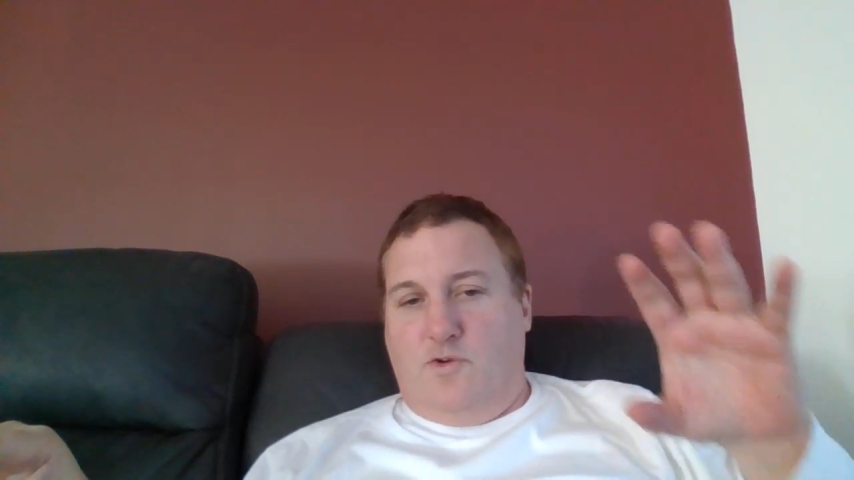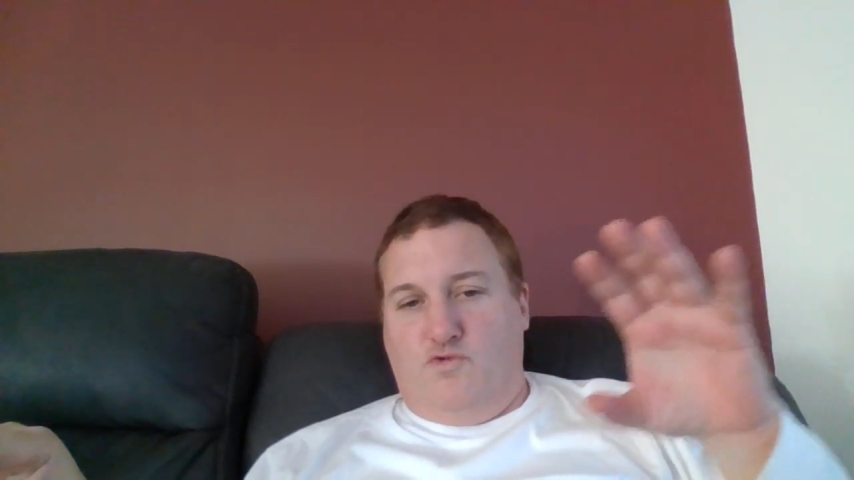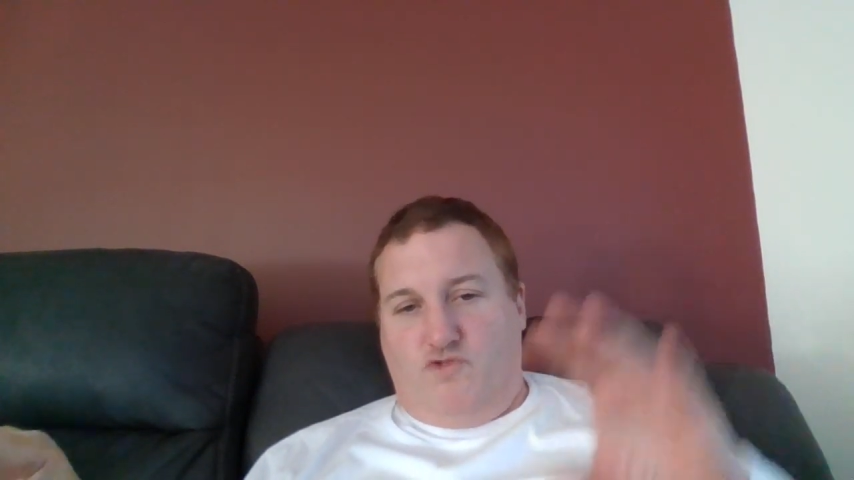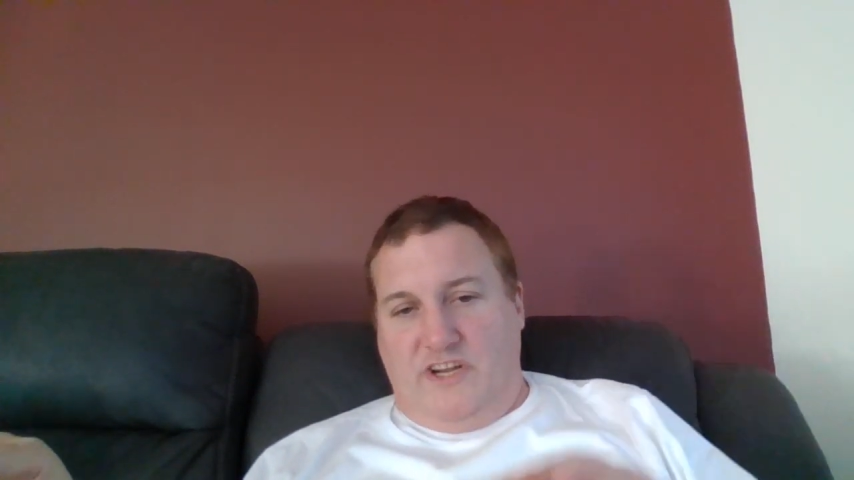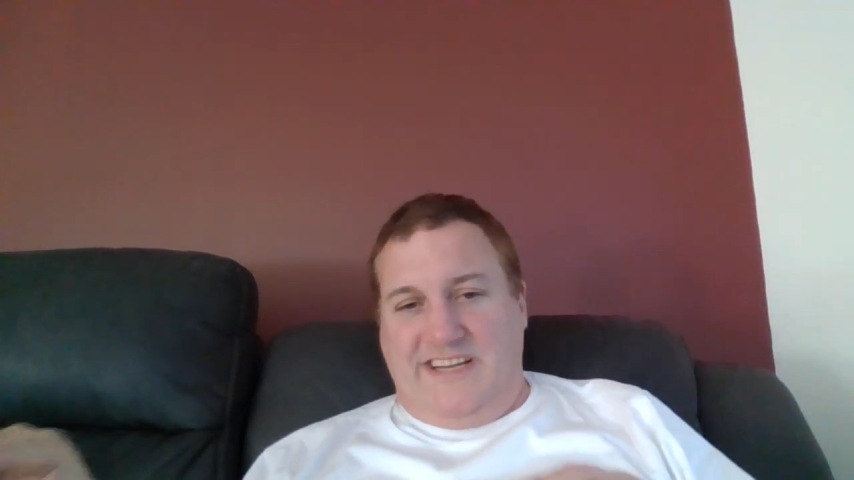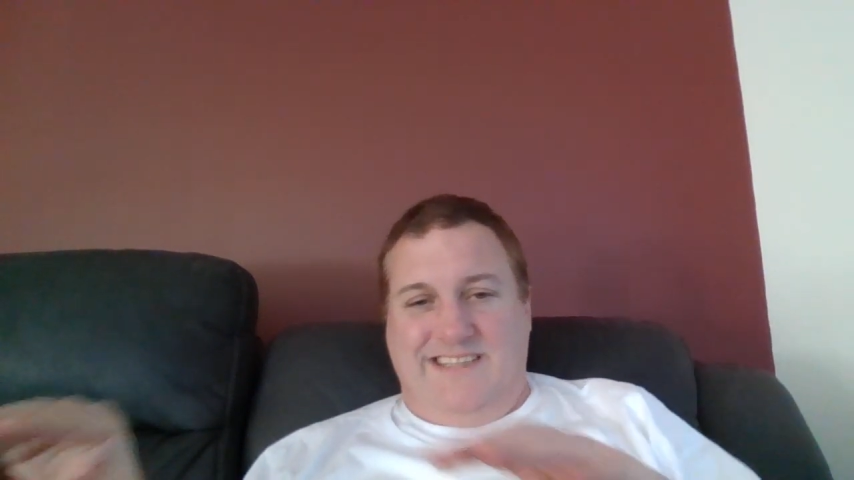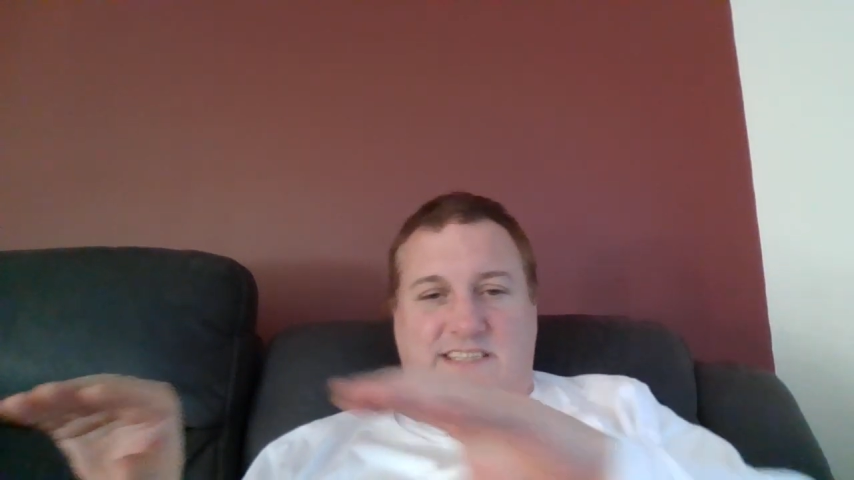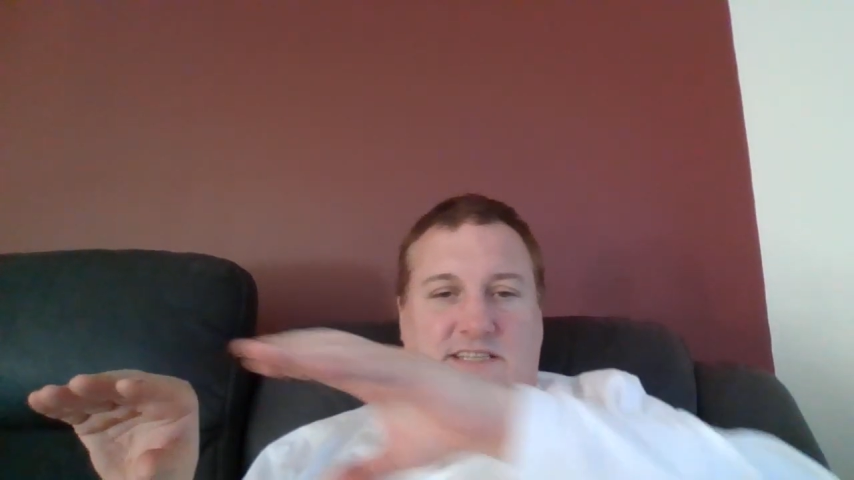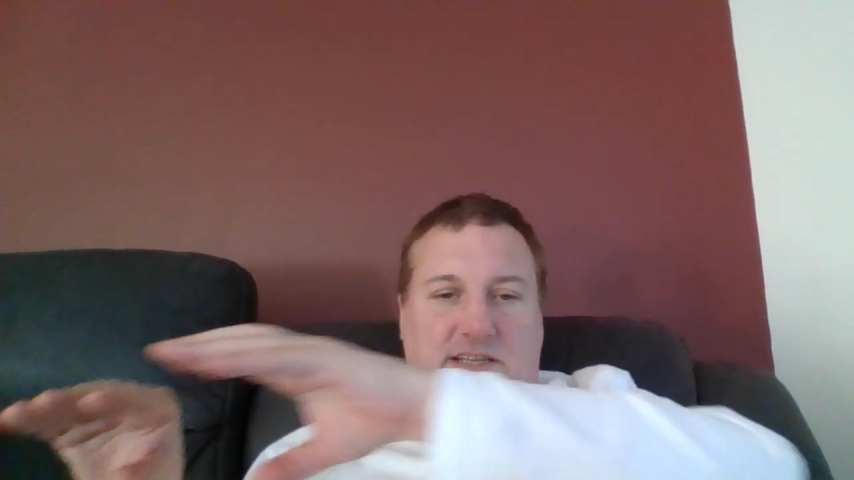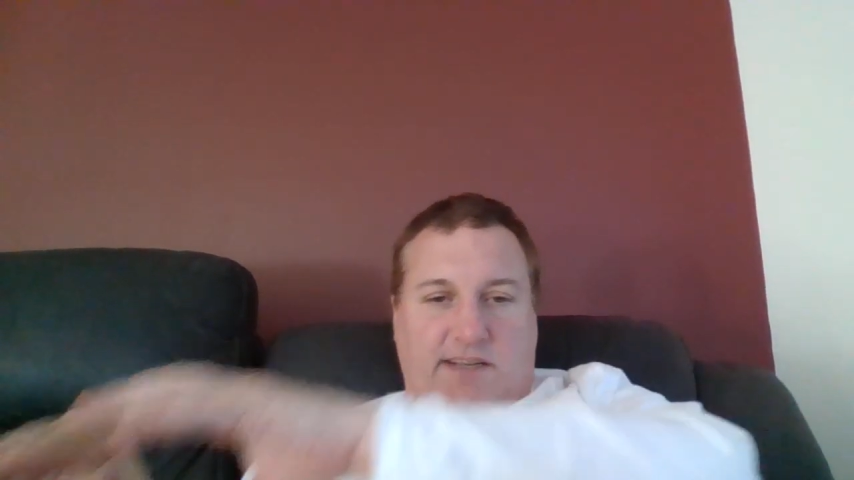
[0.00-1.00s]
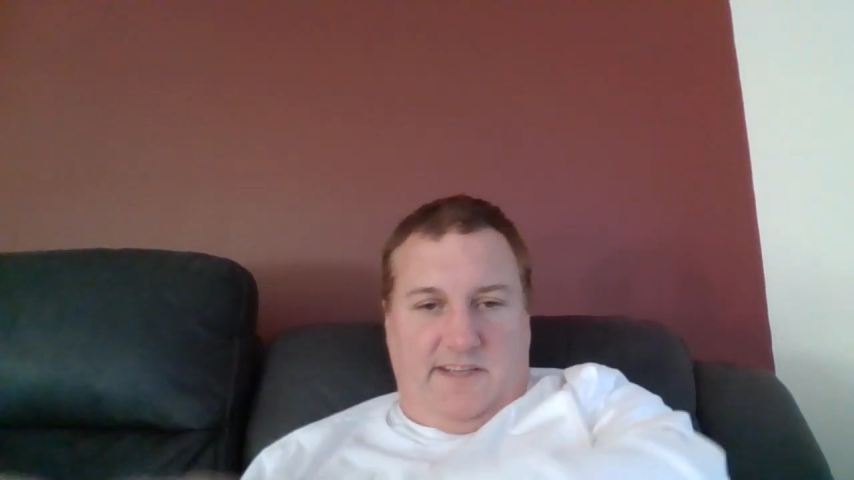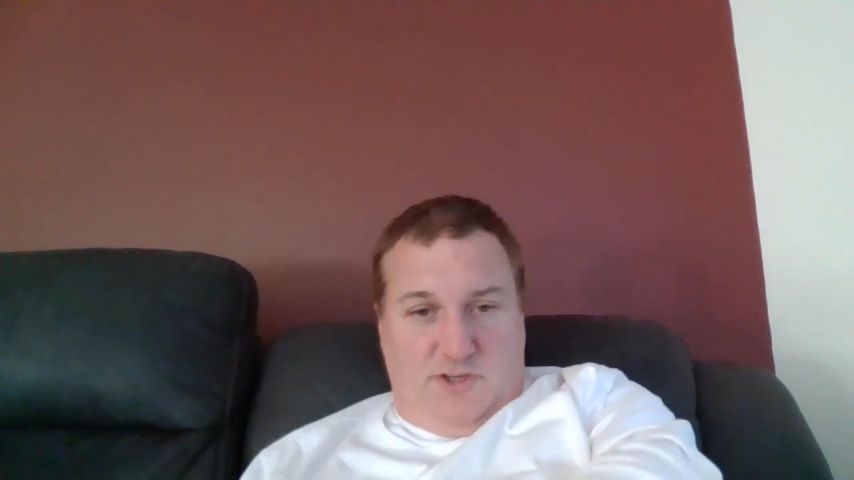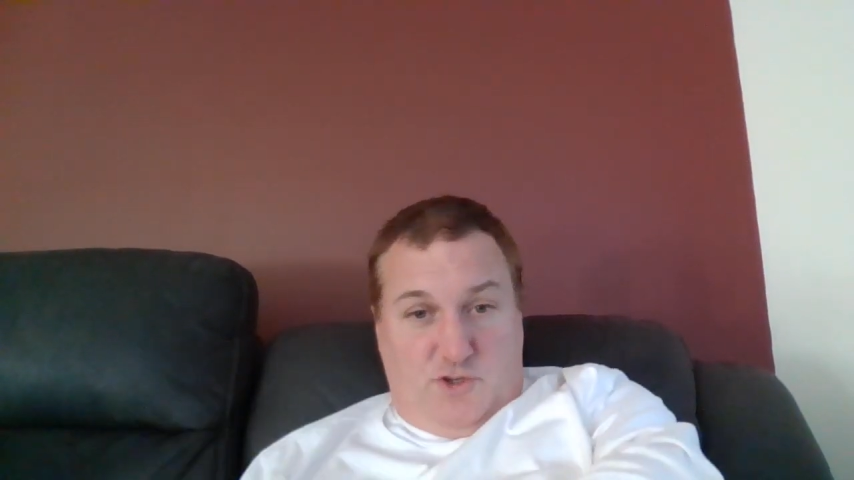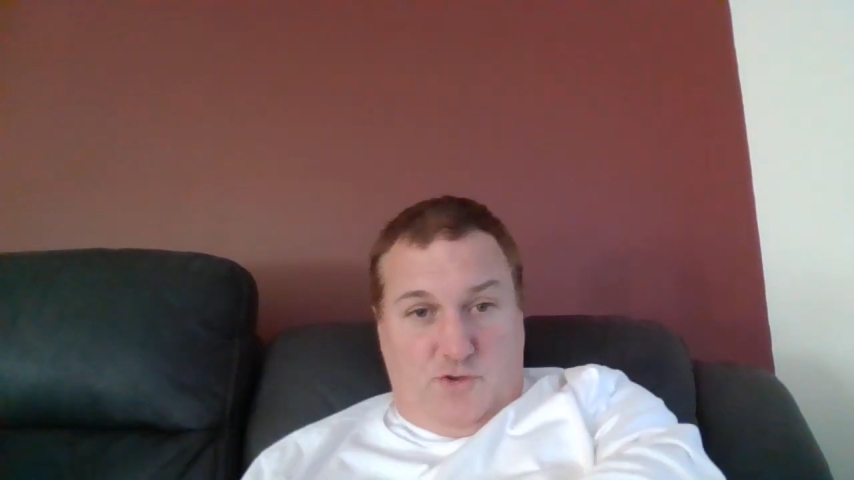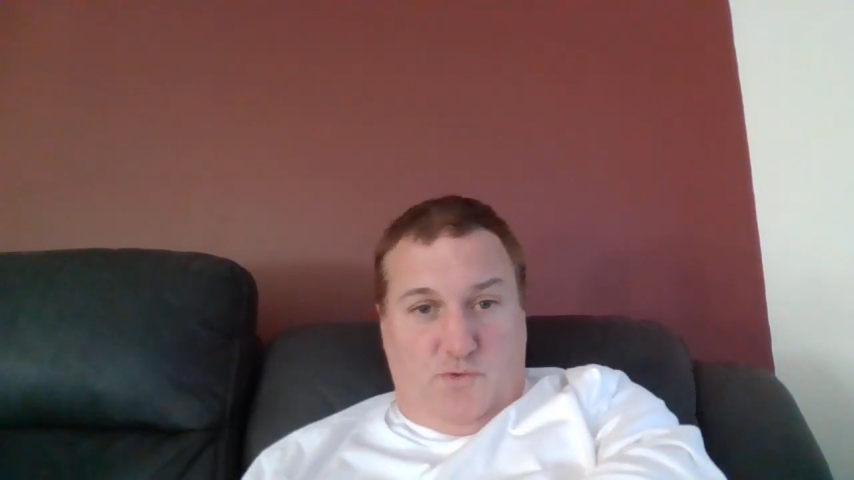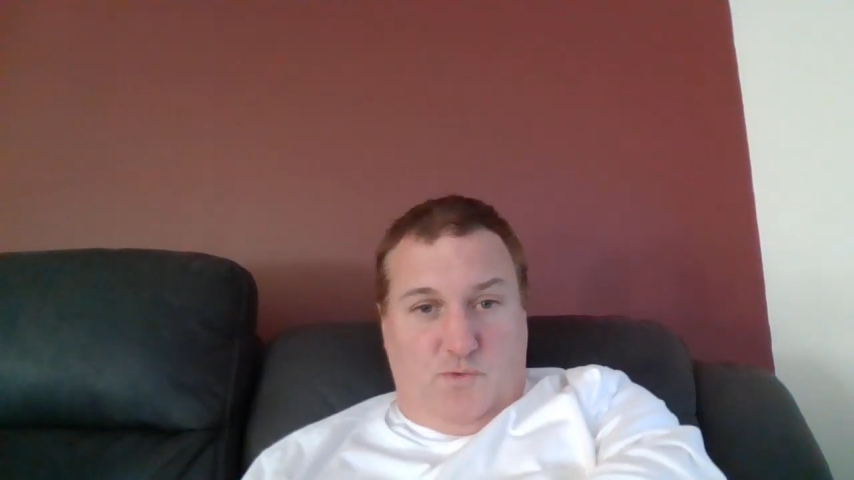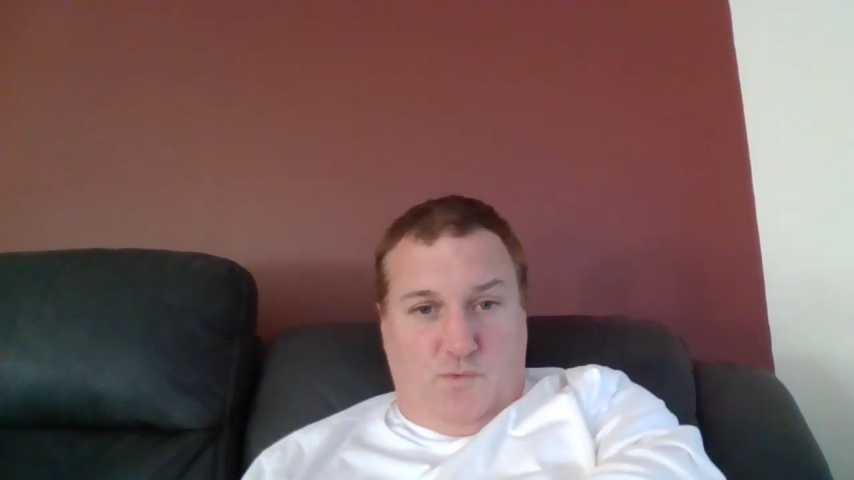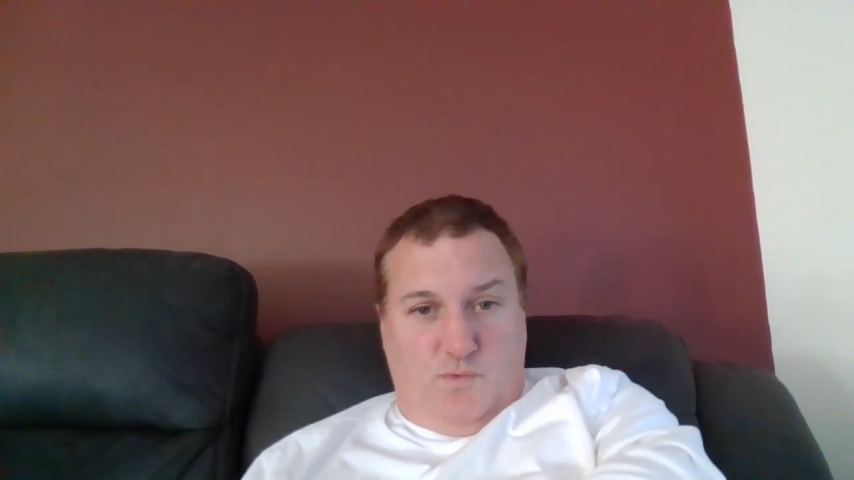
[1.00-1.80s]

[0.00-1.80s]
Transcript: realistically you do,